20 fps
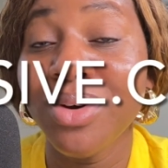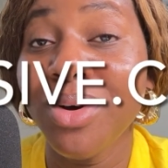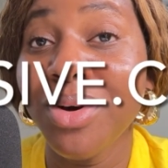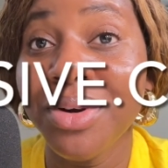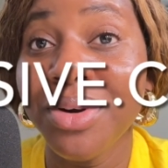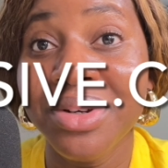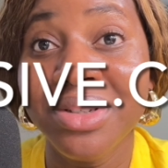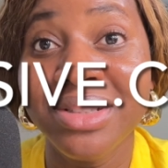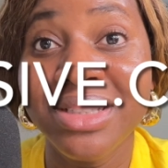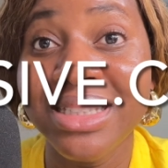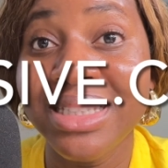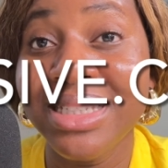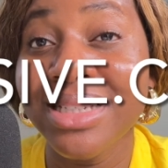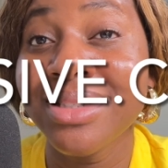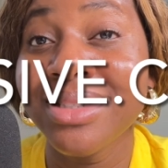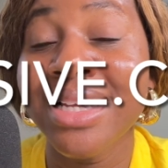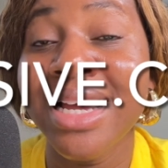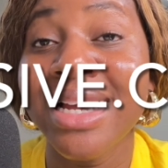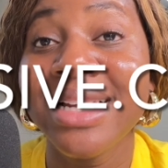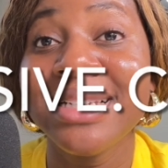all your
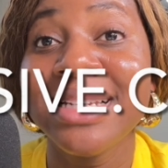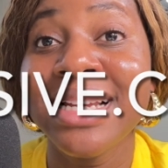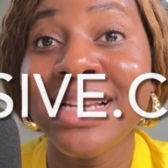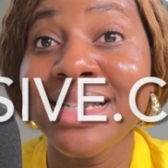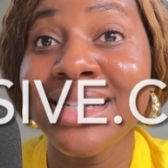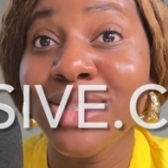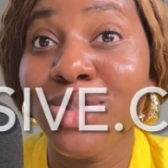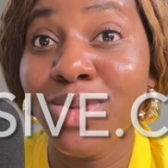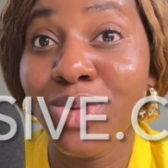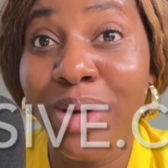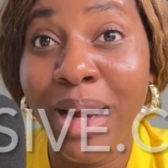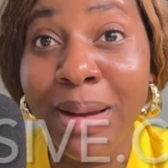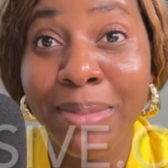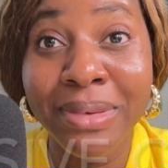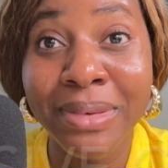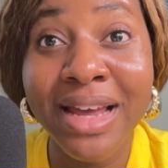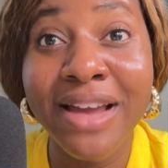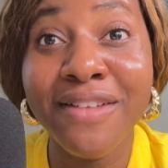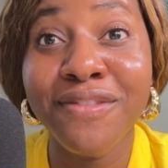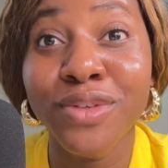details and then it will
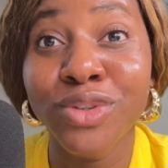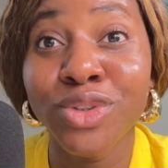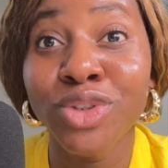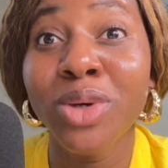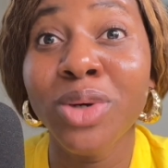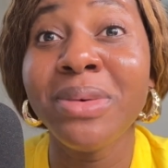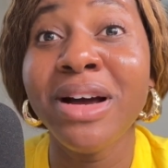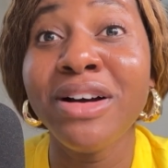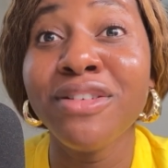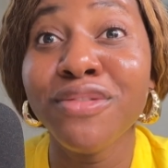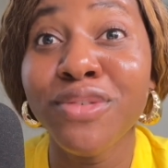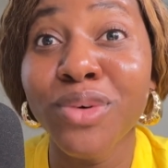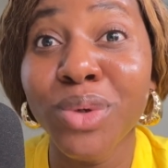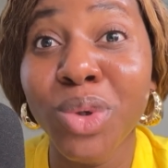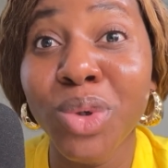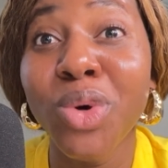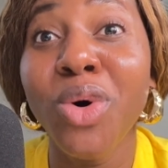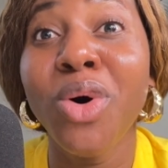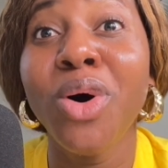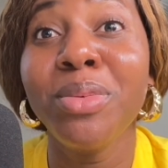apply for job and
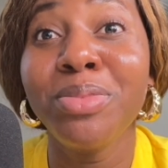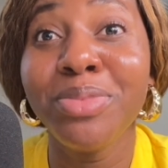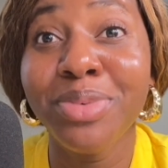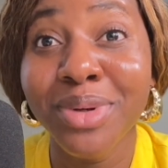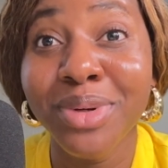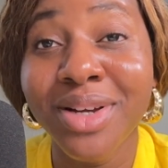follow up